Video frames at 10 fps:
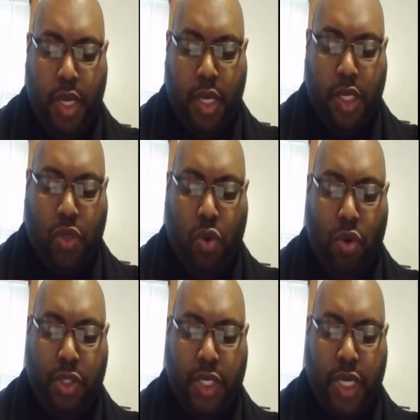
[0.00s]
And his
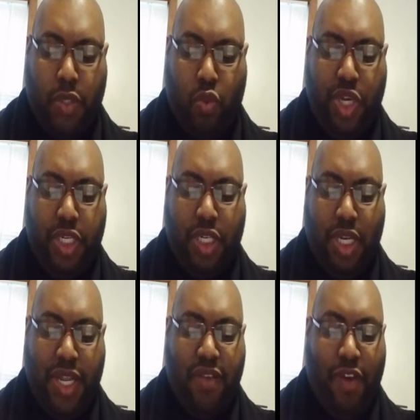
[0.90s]
quote says, We
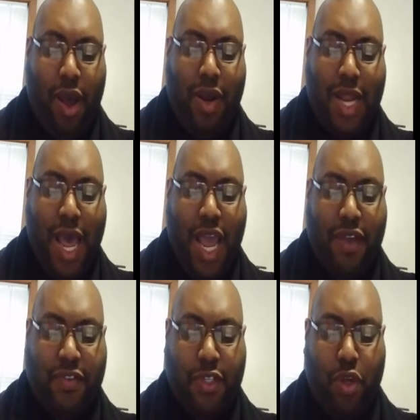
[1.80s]
should live our
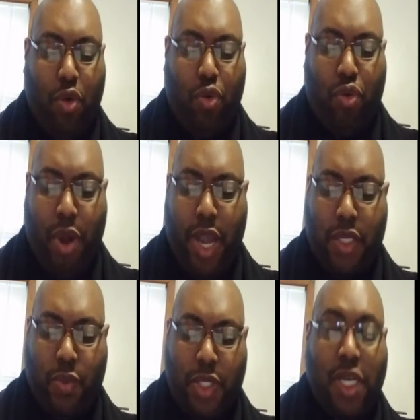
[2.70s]
lives as though
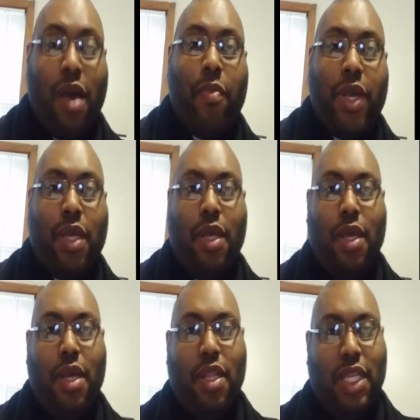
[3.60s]
Christ was coming
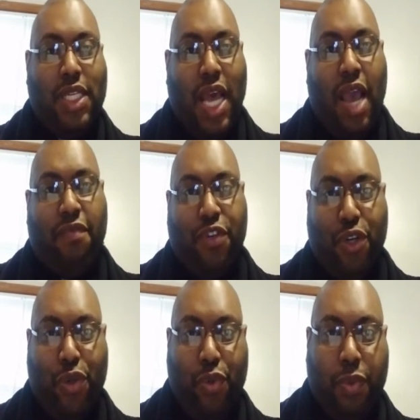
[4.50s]
this
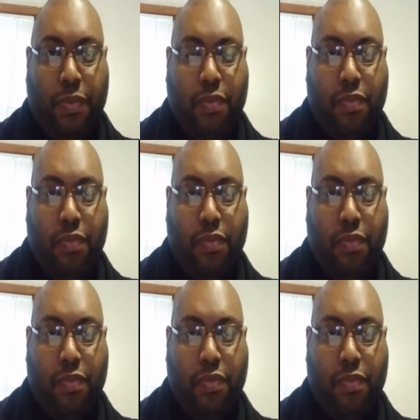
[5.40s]
afternoon.